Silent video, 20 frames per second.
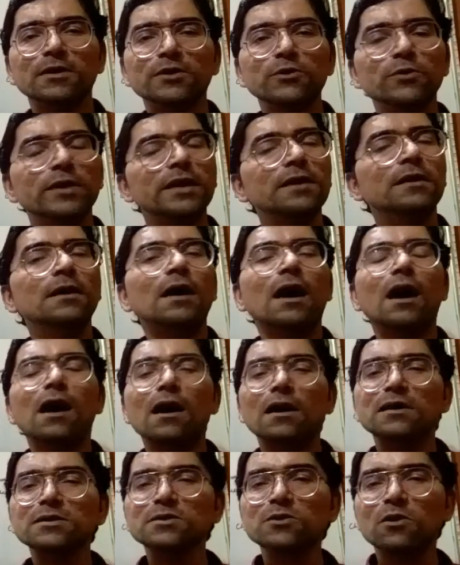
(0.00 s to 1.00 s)
During
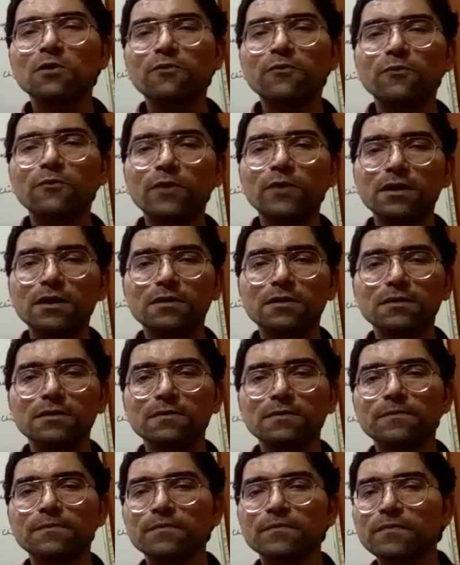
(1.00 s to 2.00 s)
hours of
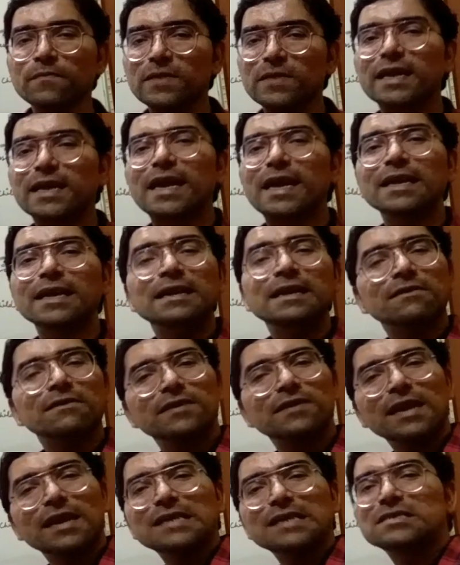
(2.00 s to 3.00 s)
work, they can
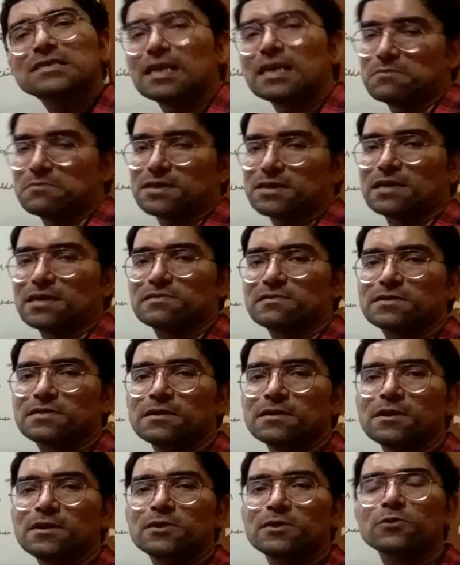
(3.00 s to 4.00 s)
relax themselves
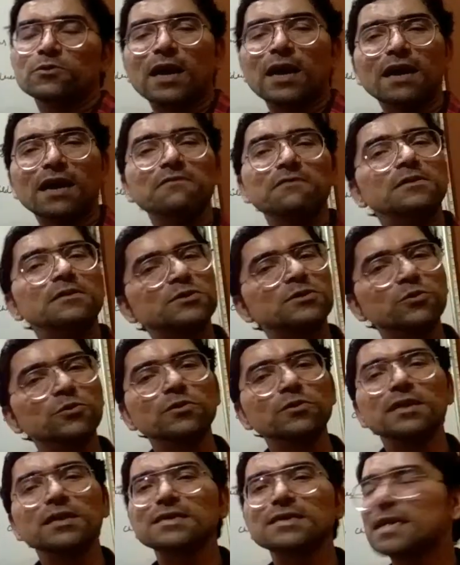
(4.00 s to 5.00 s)
to have
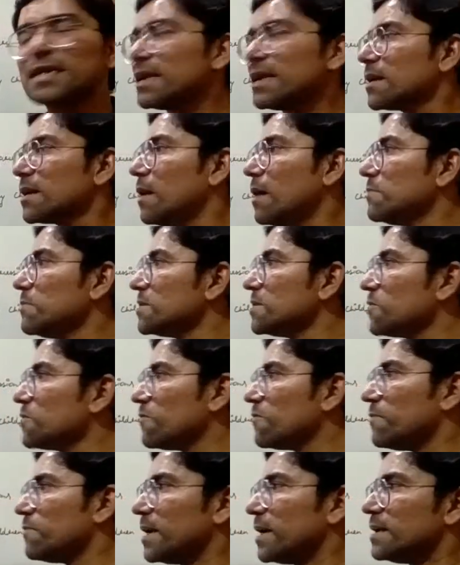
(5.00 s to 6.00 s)
soothness and calmness
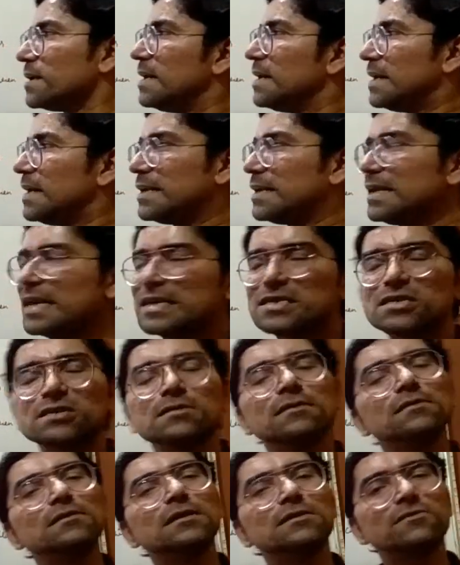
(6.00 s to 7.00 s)
of mind.
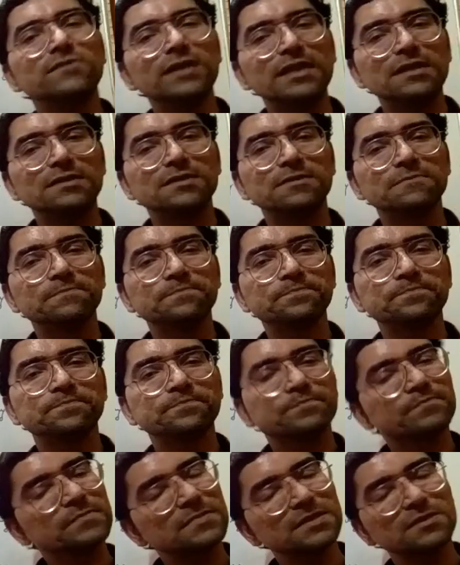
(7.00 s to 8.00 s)
Next, the trees.
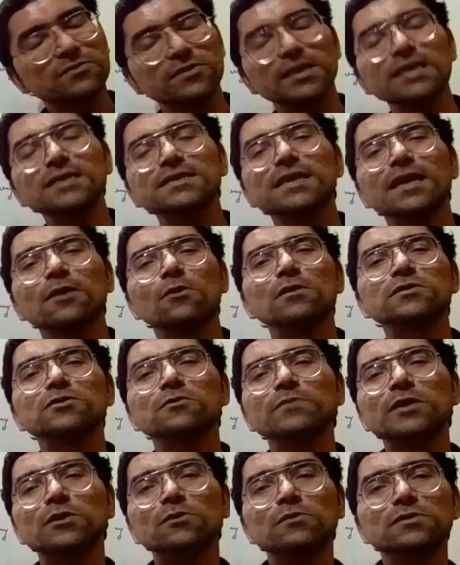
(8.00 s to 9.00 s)
Trees can also
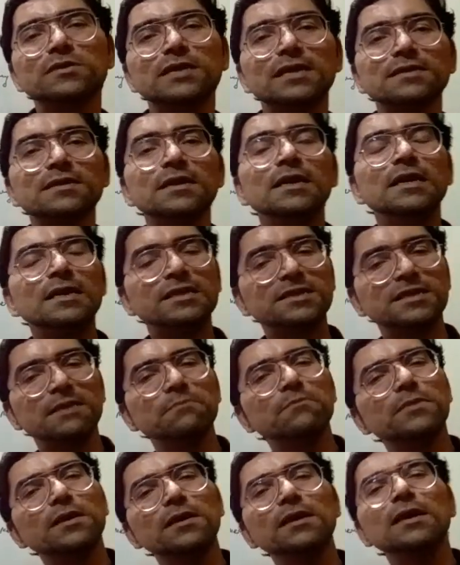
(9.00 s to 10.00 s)
be used as
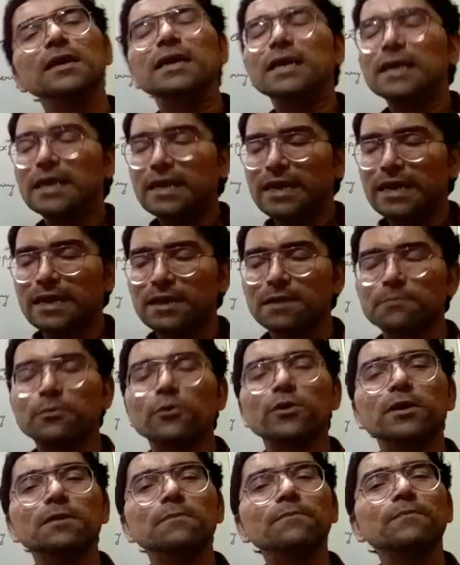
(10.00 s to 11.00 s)
symbol in a
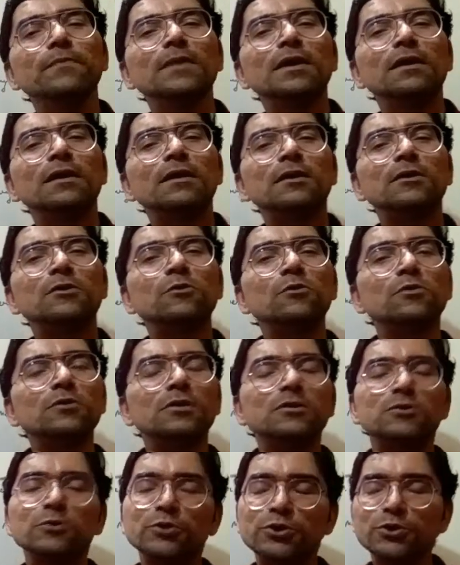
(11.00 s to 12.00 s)
poem
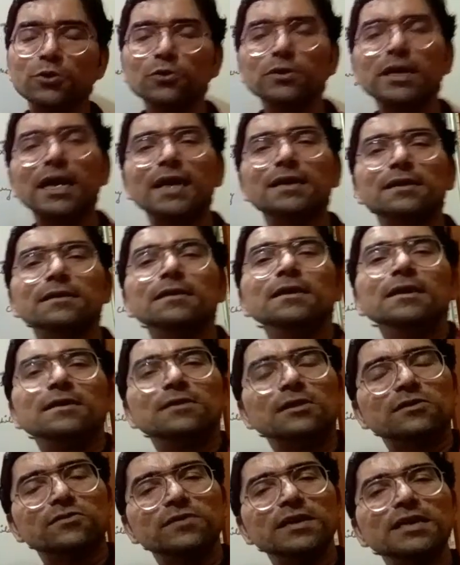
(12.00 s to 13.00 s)
to show that
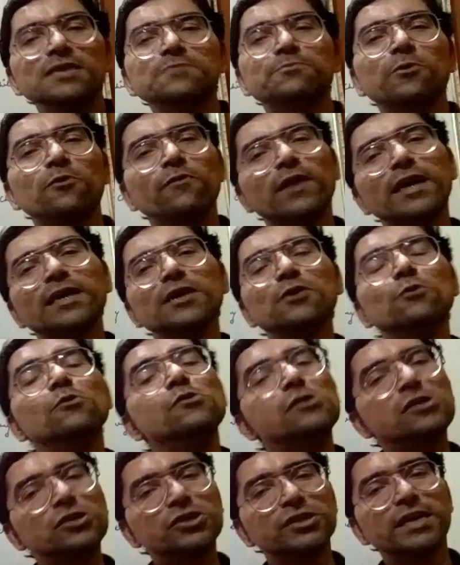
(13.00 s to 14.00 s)
the trees provide
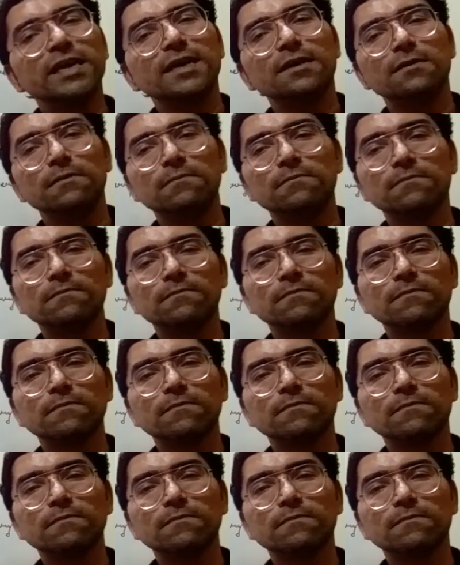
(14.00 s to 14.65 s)
you shade.